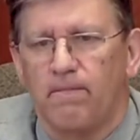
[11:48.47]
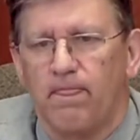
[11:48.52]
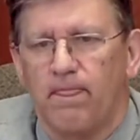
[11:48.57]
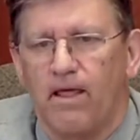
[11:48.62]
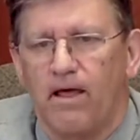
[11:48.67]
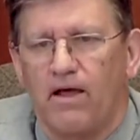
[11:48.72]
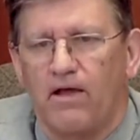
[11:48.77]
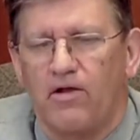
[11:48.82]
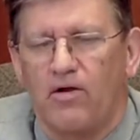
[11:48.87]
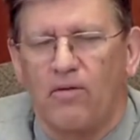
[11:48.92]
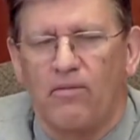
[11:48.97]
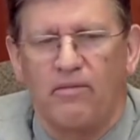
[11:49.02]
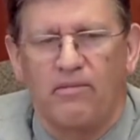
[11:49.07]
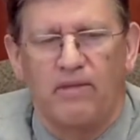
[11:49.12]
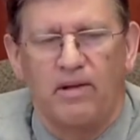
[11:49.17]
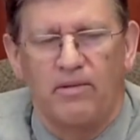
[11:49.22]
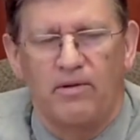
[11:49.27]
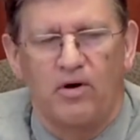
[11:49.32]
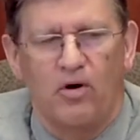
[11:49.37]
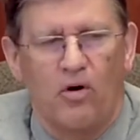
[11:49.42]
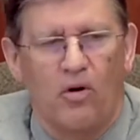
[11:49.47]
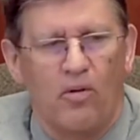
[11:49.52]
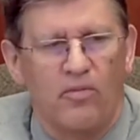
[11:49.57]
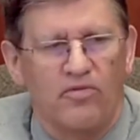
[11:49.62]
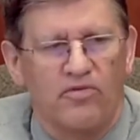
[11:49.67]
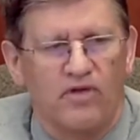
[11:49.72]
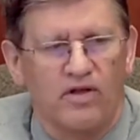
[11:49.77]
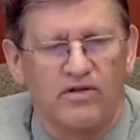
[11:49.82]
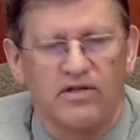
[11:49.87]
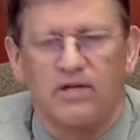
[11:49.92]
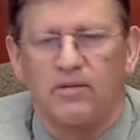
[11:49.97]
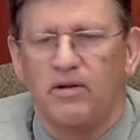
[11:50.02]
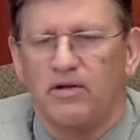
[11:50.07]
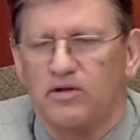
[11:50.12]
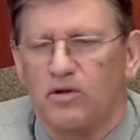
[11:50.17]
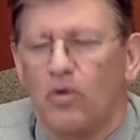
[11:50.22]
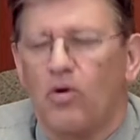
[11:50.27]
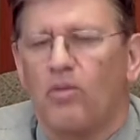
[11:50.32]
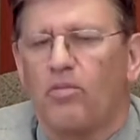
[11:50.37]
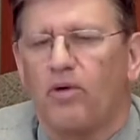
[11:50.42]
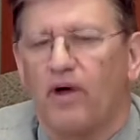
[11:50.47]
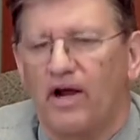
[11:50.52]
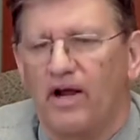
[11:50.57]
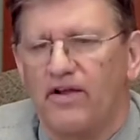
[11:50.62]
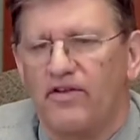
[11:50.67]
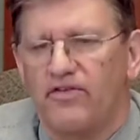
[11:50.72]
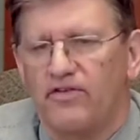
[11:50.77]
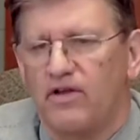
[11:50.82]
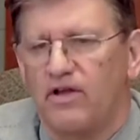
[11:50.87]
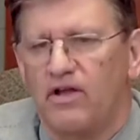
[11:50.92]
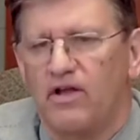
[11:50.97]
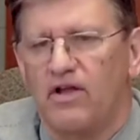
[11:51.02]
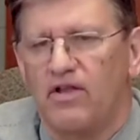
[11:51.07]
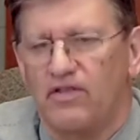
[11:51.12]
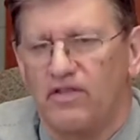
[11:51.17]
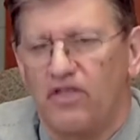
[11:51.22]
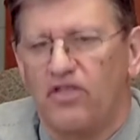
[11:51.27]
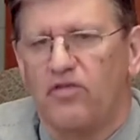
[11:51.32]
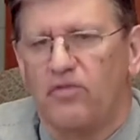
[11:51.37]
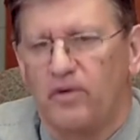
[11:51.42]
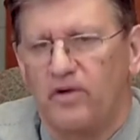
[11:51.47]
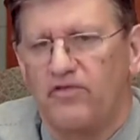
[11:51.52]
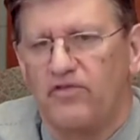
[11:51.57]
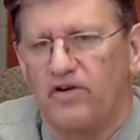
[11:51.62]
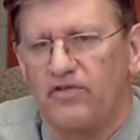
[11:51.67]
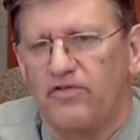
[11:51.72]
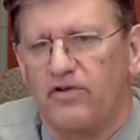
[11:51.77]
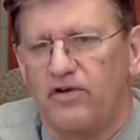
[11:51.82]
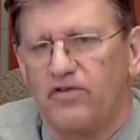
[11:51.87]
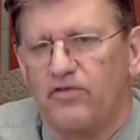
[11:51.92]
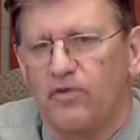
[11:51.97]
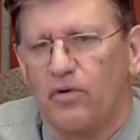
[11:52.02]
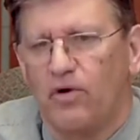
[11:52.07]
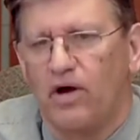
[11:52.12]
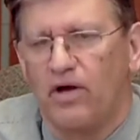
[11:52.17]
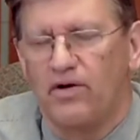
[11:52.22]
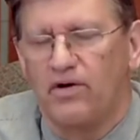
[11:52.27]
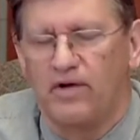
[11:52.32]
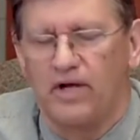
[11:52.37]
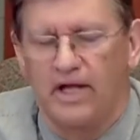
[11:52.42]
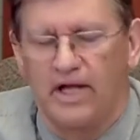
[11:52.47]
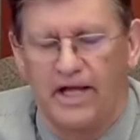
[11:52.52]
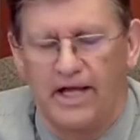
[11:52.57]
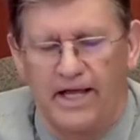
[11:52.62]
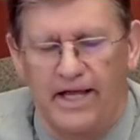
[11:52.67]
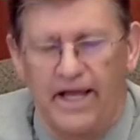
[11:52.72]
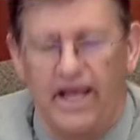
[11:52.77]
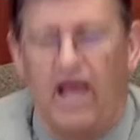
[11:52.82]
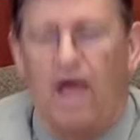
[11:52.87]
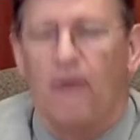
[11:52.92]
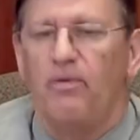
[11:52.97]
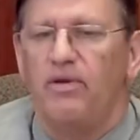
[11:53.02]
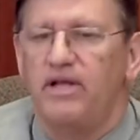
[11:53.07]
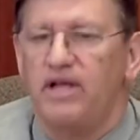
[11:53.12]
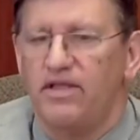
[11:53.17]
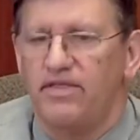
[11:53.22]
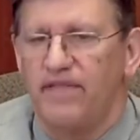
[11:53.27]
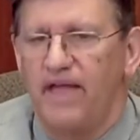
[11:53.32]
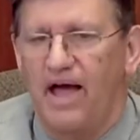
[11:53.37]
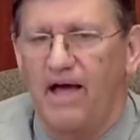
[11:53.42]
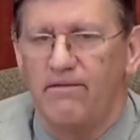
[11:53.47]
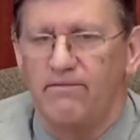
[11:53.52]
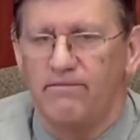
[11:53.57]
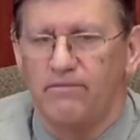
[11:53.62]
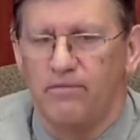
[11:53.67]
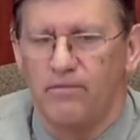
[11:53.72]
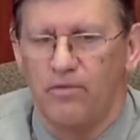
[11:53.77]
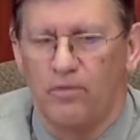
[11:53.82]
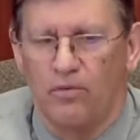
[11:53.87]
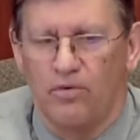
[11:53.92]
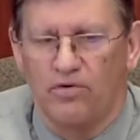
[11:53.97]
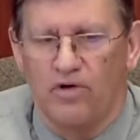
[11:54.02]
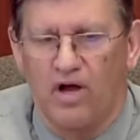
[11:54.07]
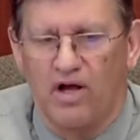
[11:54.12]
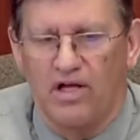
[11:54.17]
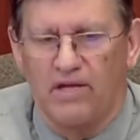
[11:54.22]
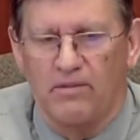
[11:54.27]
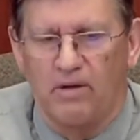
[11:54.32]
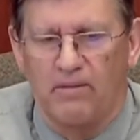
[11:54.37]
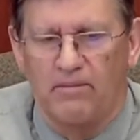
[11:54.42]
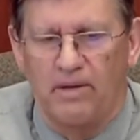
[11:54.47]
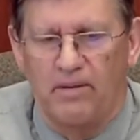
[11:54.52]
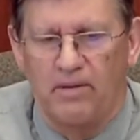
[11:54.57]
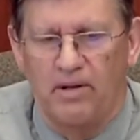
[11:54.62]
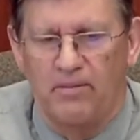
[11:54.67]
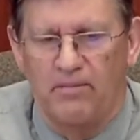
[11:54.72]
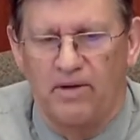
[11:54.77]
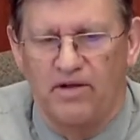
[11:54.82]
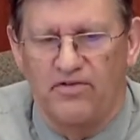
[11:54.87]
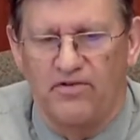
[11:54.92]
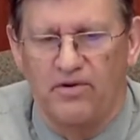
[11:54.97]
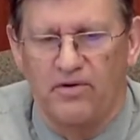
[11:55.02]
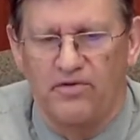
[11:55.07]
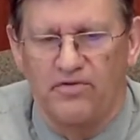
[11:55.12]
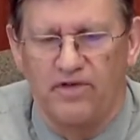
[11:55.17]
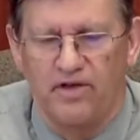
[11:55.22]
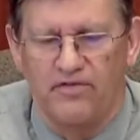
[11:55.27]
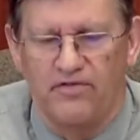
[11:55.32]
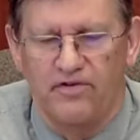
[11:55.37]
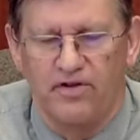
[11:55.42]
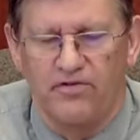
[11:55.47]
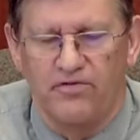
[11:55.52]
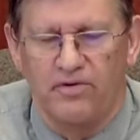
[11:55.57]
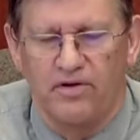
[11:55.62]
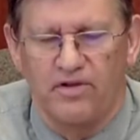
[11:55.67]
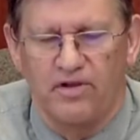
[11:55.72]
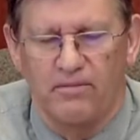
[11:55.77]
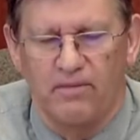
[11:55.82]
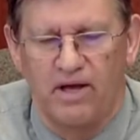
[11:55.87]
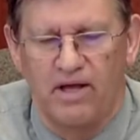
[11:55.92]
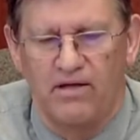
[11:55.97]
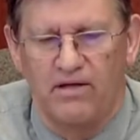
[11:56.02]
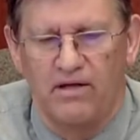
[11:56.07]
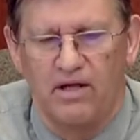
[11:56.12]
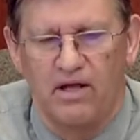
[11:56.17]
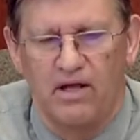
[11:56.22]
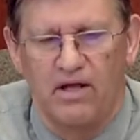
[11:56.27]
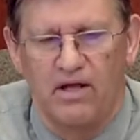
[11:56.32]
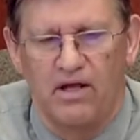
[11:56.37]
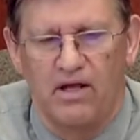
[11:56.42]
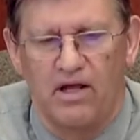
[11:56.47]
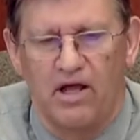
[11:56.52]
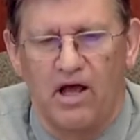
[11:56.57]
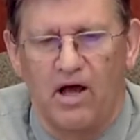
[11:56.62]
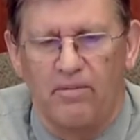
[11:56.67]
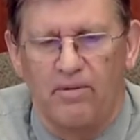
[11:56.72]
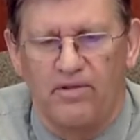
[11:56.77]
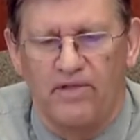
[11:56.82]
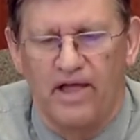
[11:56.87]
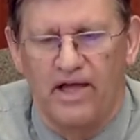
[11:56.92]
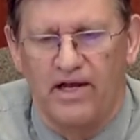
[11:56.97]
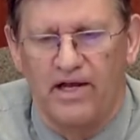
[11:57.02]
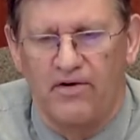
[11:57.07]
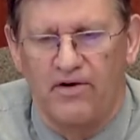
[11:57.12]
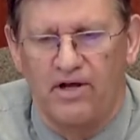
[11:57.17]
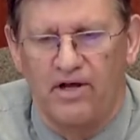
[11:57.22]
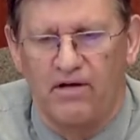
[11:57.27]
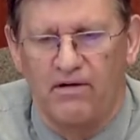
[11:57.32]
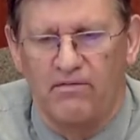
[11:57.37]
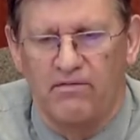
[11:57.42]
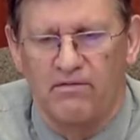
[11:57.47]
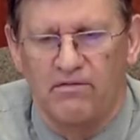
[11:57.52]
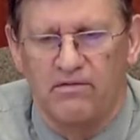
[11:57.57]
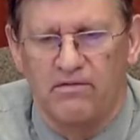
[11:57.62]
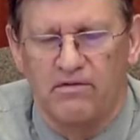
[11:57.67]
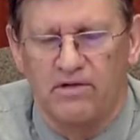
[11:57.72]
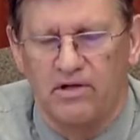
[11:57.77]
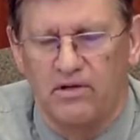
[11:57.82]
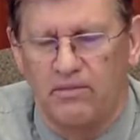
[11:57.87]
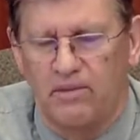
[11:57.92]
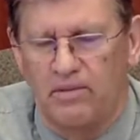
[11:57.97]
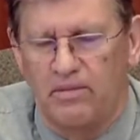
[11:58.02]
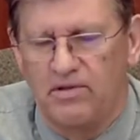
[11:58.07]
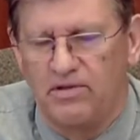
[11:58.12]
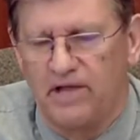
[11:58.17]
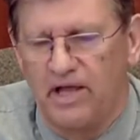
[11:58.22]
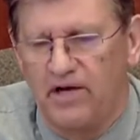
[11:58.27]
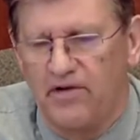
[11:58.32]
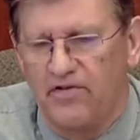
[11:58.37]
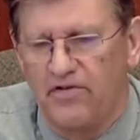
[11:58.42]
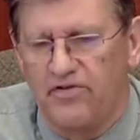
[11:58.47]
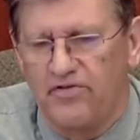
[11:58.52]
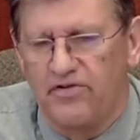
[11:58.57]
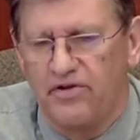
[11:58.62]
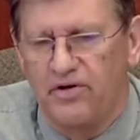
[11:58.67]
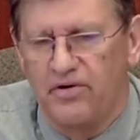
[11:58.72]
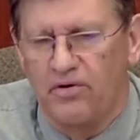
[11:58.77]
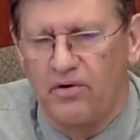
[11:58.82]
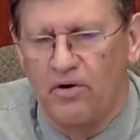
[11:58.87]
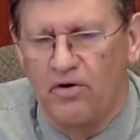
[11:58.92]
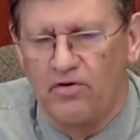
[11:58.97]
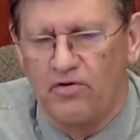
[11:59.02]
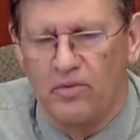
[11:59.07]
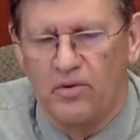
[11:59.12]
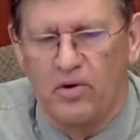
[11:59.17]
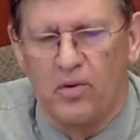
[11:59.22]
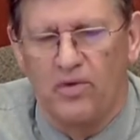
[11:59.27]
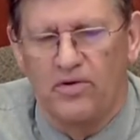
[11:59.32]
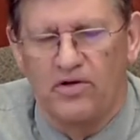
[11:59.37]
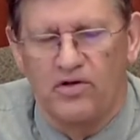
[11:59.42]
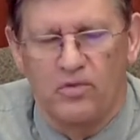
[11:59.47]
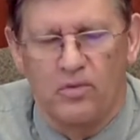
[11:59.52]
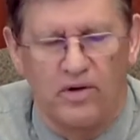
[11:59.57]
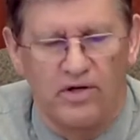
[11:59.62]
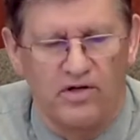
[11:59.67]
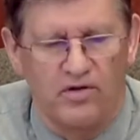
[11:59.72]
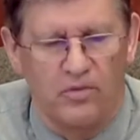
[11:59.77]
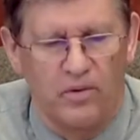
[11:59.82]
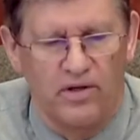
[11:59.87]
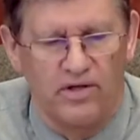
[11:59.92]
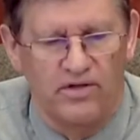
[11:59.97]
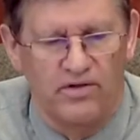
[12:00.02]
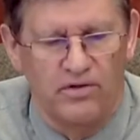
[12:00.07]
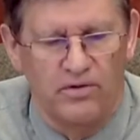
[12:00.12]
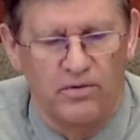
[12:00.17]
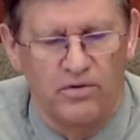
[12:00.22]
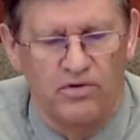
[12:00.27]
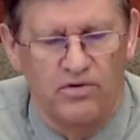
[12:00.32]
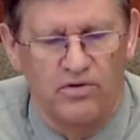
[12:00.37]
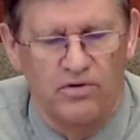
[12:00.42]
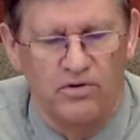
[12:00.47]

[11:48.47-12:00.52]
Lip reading: Maybe homes a little bit lower priced than $350 or $400. And we get that. We're talking about maybe a mixed-use TIF district that might help in that area, maybe later this year or as we go into 2022 and